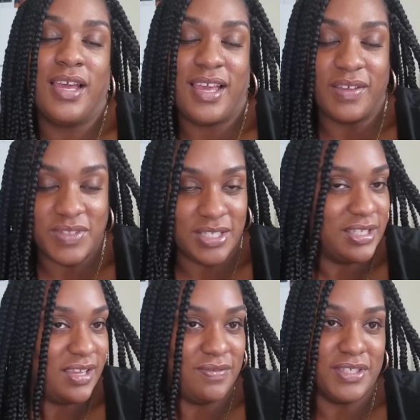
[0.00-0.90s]
have to
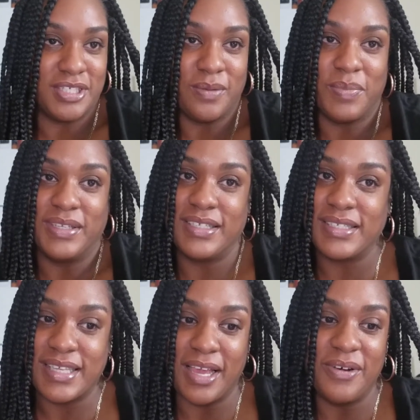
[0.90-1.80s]
give the shipping
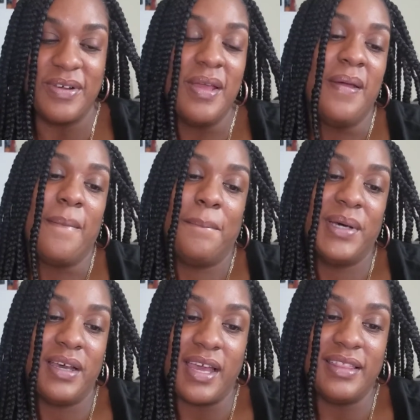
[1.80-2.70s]
discount
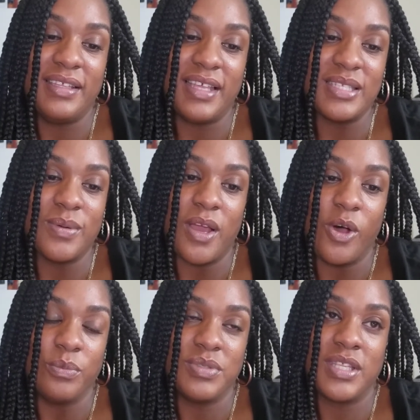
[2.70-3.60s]
but i think that's what
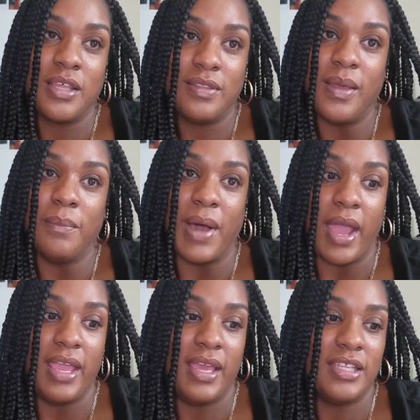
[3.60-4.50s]
helps them buy
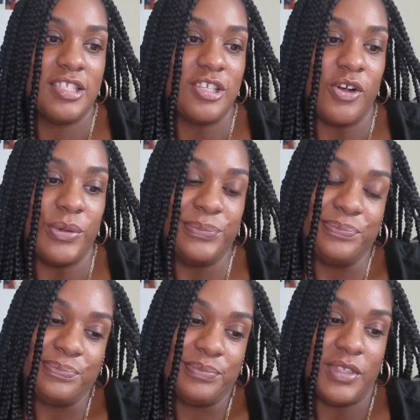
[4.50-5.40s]
it so
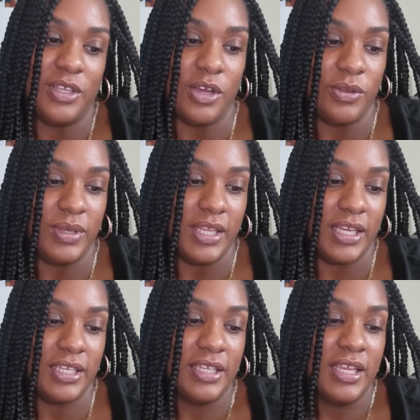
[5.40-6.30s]
you know you get
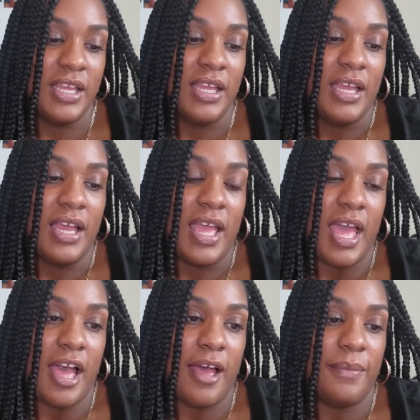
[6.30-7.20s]
it
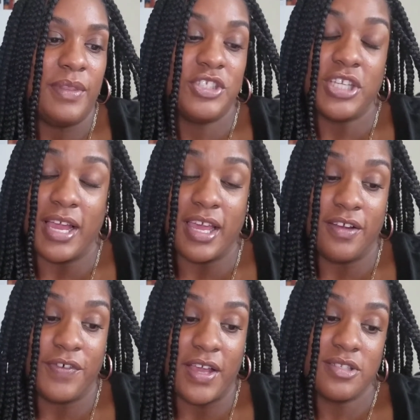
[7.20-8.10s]
um she i got a
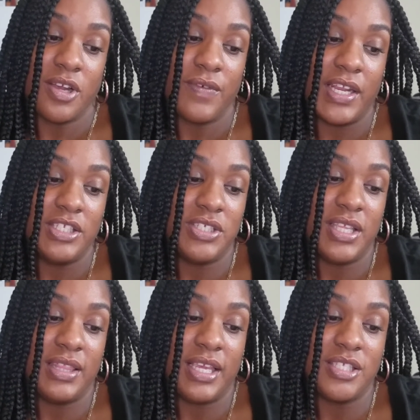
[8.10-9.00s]
five star rating she
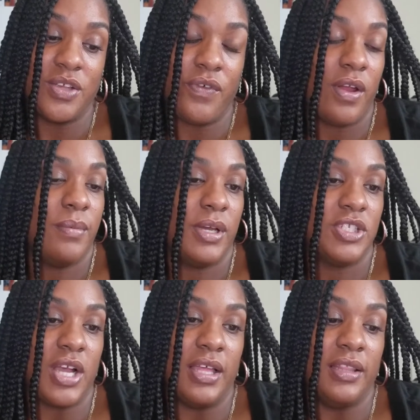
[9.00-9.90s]
said thanks so very much
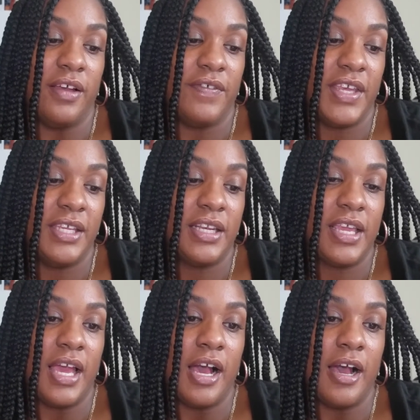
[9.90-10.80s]
i love it
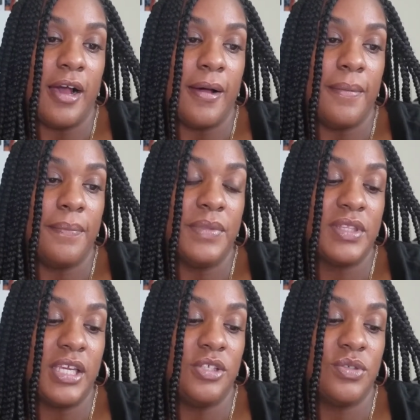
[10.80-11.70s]
um
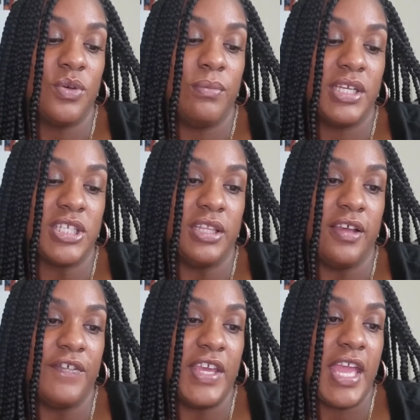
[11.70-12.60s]
thank you so much i
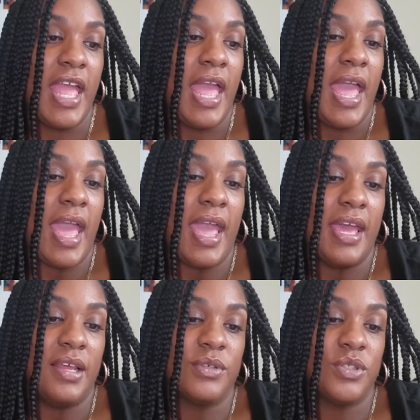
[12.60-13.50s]
love it
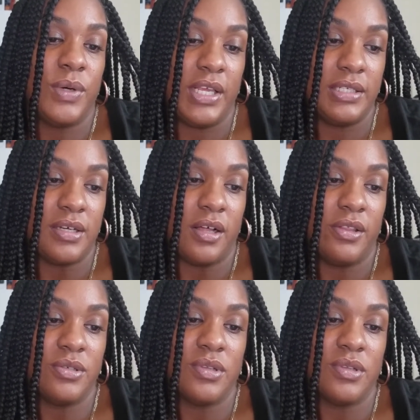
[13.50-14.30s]
and it was $28